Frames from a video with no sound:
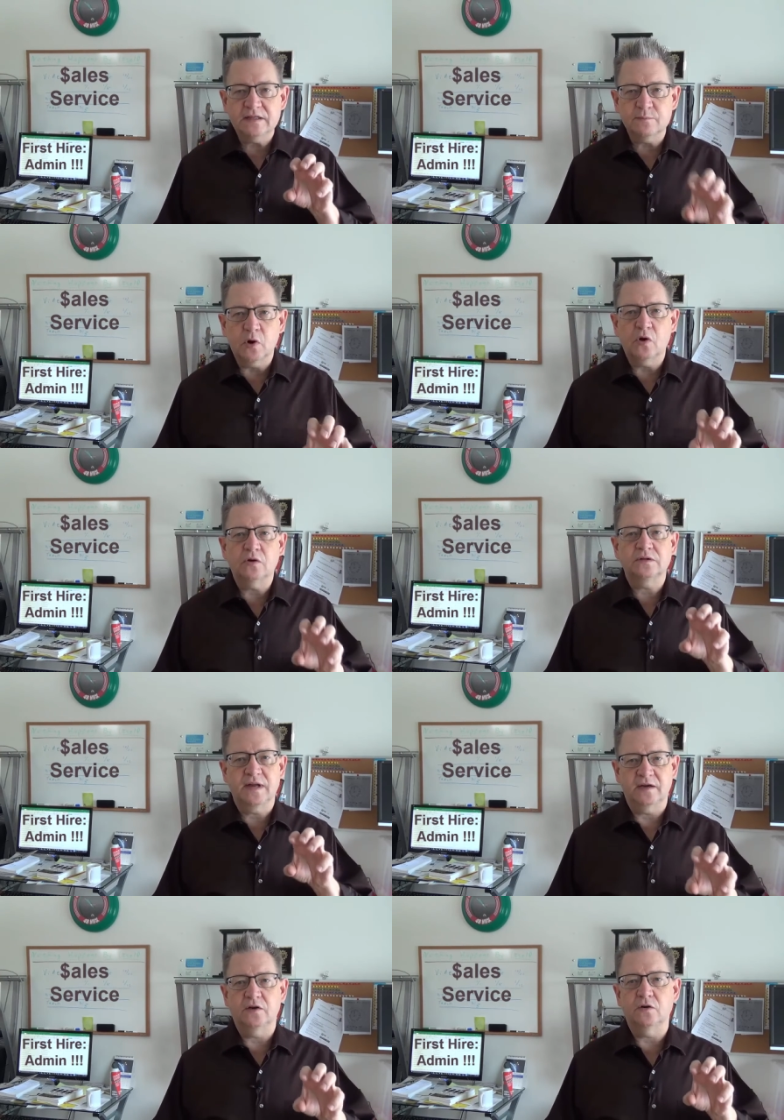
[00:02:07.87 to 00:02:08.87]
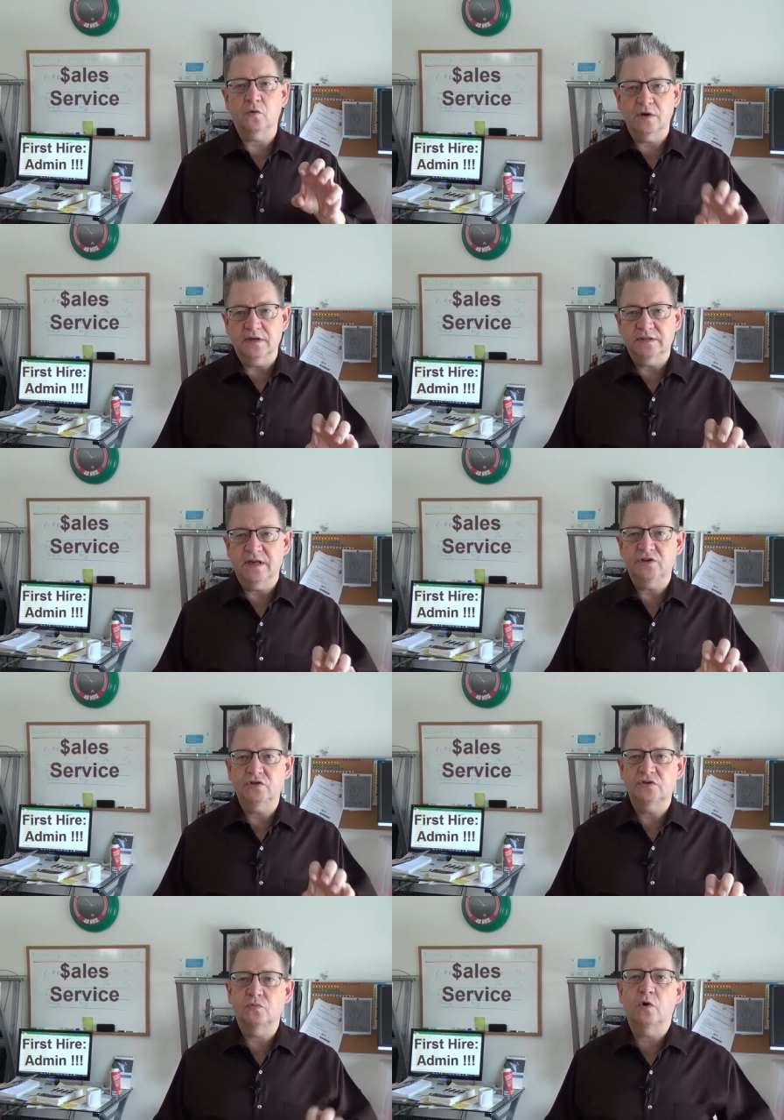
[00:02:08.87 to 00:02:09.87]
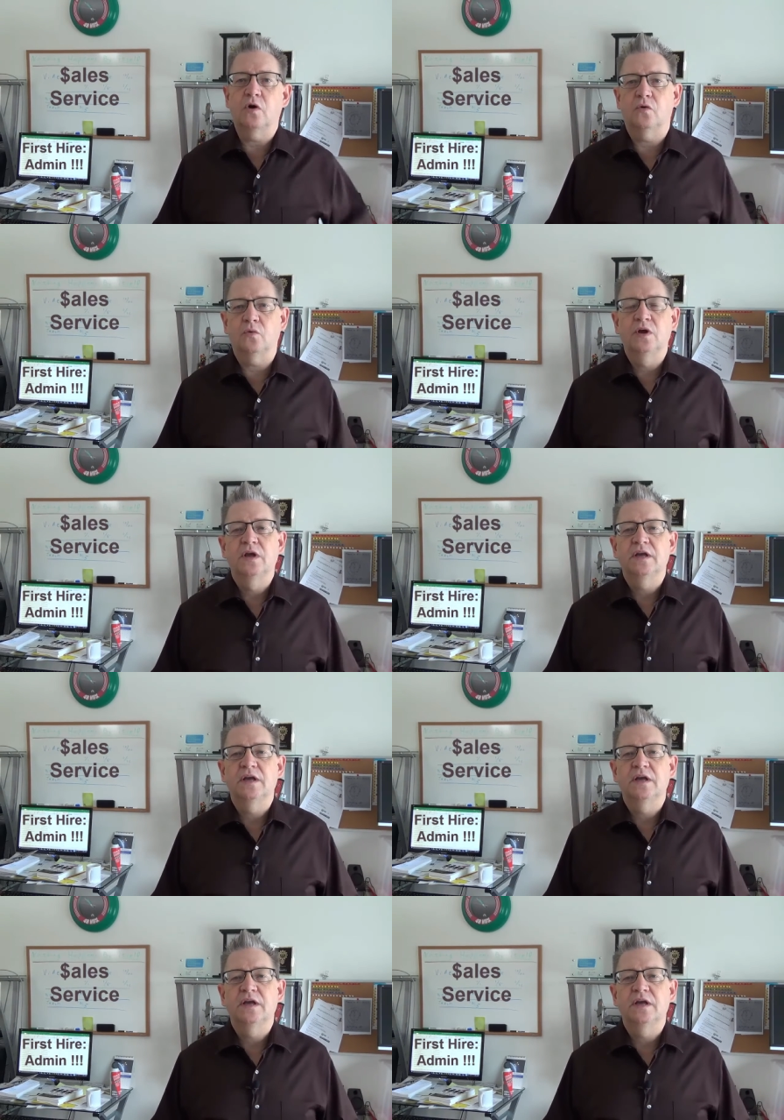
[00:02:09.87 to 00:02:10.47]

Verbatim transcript: small technical organizations grow